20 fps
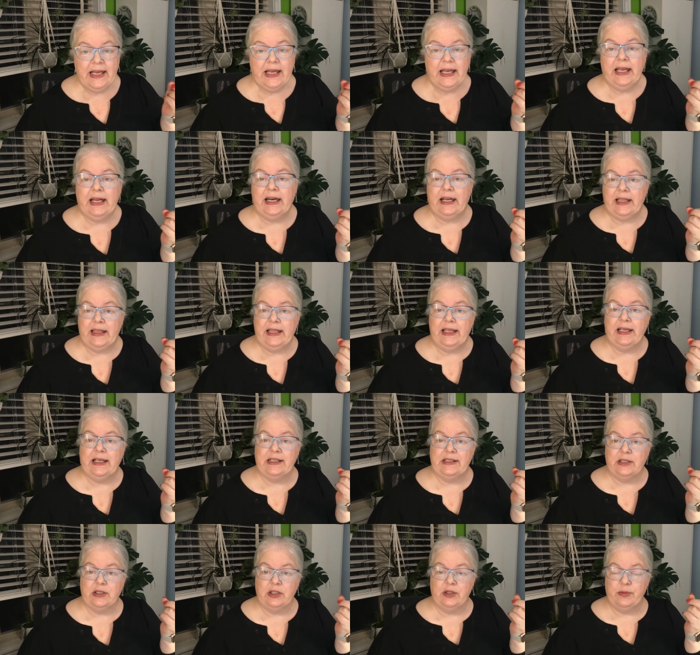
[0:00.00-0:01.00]
And I think
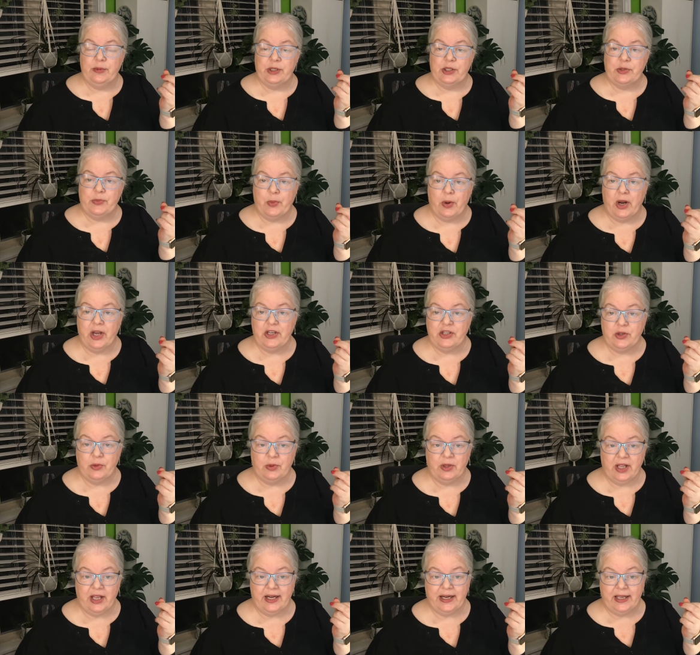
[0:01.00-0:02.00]
it's going to be a surprise to a
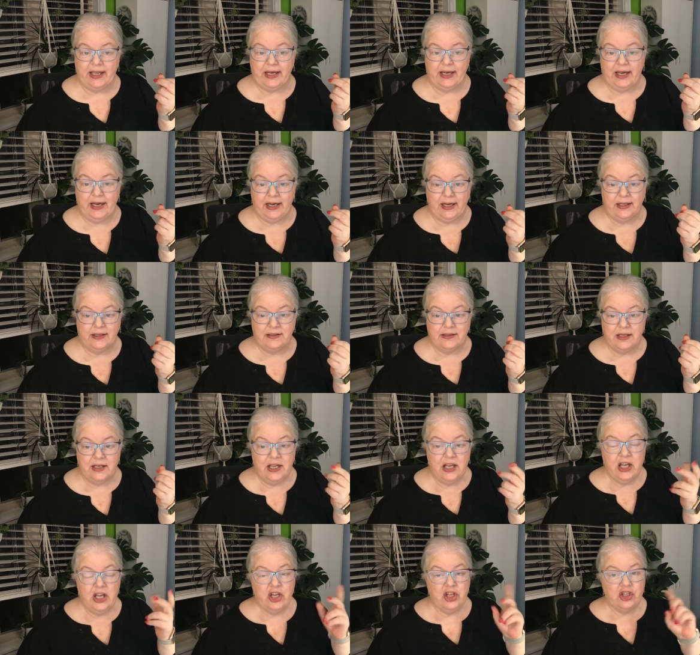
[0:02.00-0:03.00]
lot of Canadians.
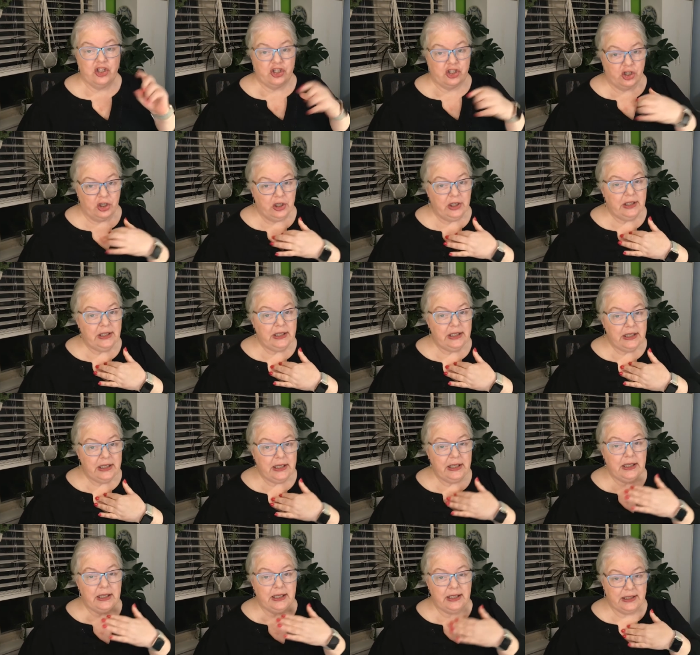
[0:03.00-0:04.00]

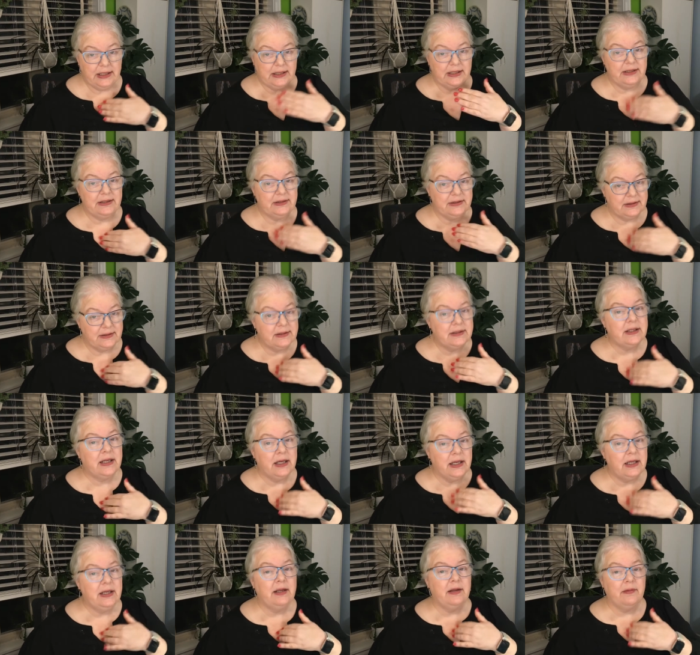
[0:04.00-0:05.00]
Certainly has
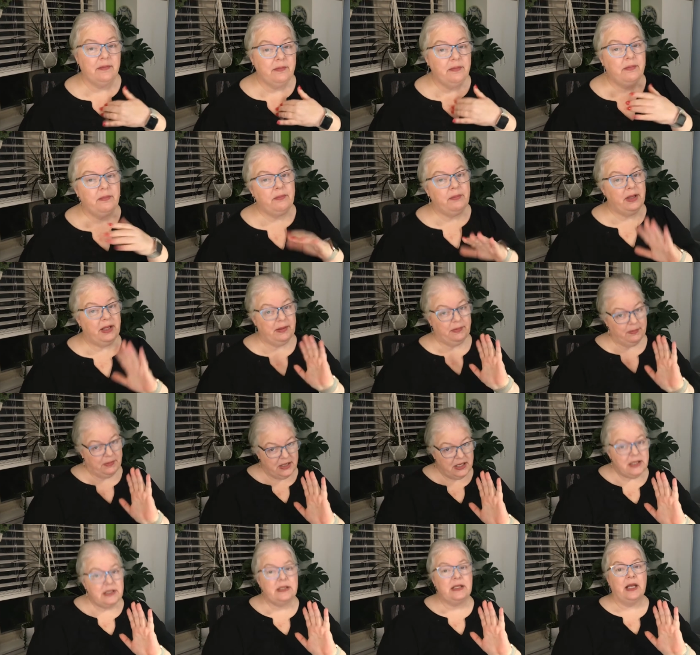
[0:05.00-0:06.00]
kind of made
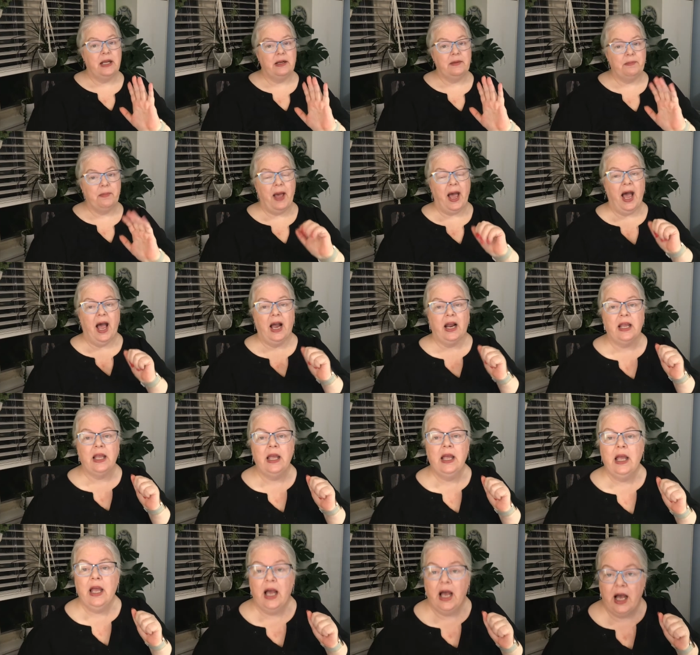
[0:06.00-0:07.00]
me sit back
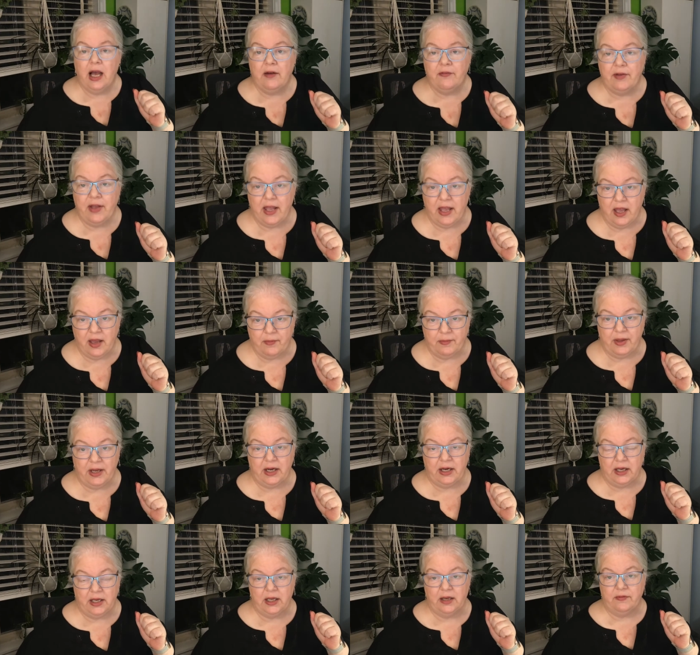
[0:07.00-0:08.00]
of how
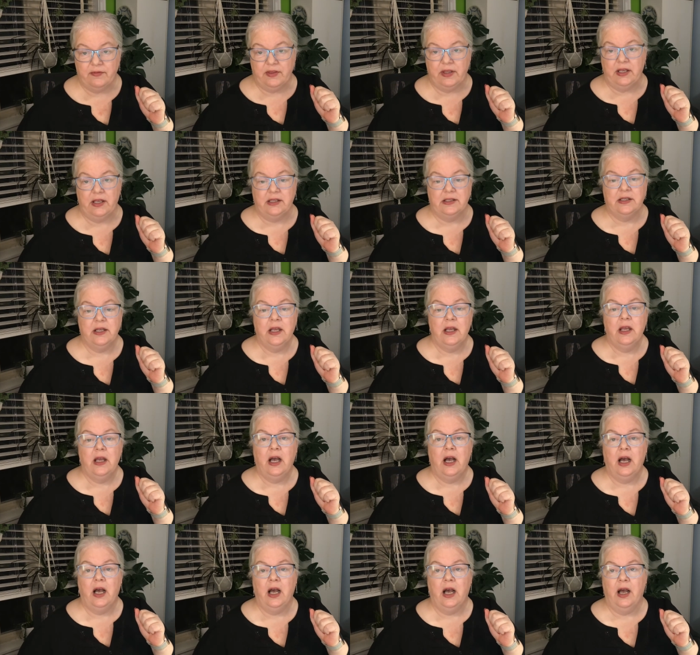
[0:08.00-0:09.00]
many of these
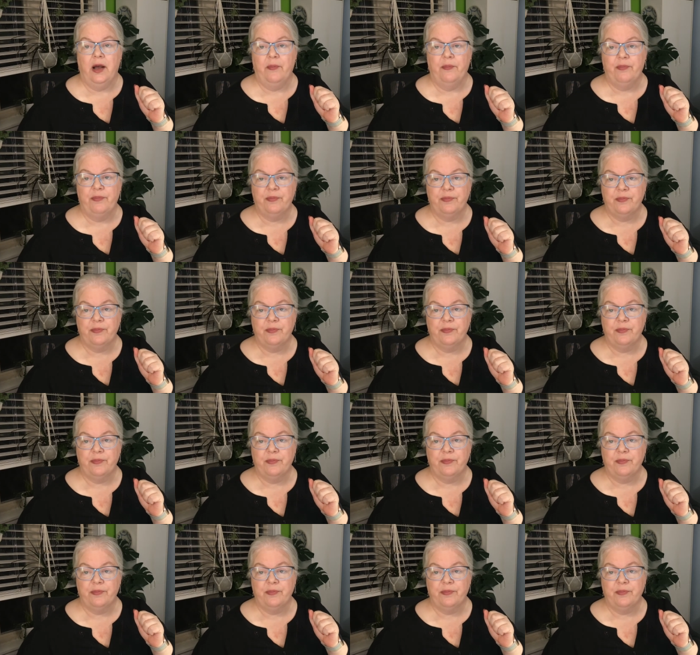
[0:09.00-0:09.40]
um,